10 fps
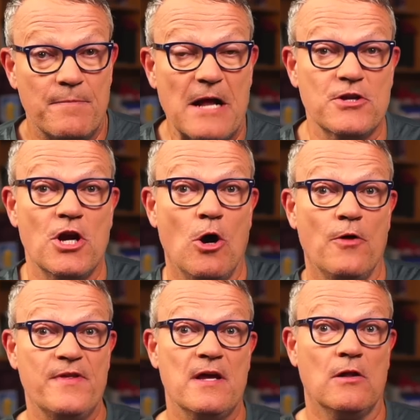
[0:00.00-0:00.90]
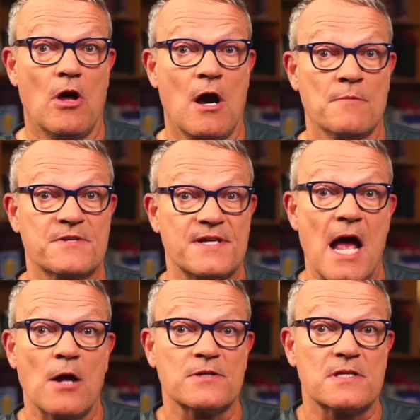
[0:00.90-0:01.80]
But you know, the alarm
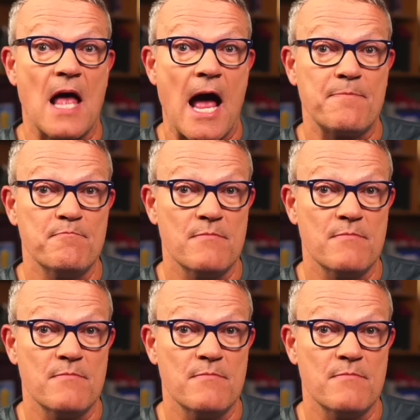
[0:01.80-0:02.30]
sounds that